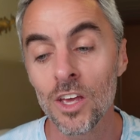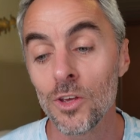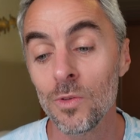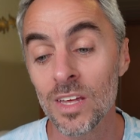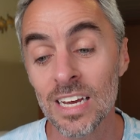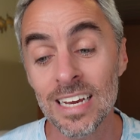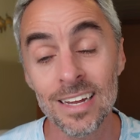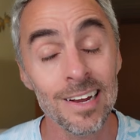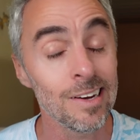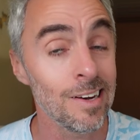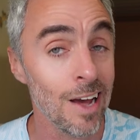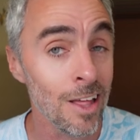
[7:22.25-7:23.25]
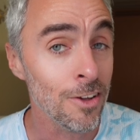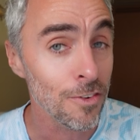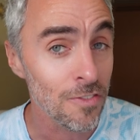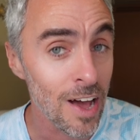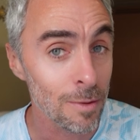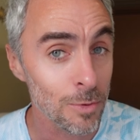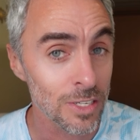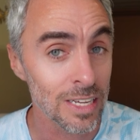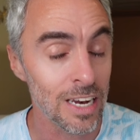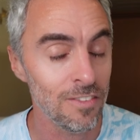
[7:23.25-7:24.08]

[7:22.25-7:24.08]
You then can get another 5%